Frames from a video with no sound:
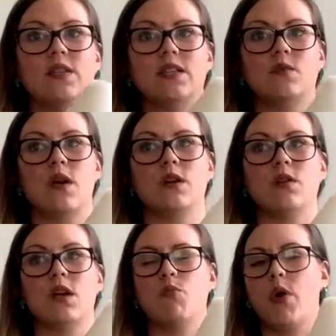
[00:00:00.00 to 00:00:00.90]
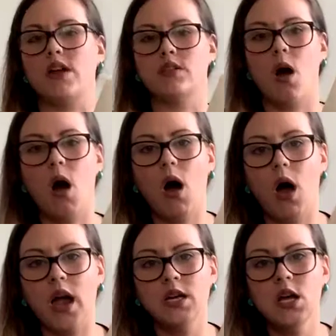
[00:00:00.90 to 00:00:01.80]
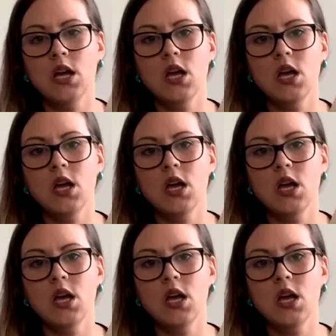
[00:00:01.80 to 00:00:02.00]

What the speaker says: this one you can press on.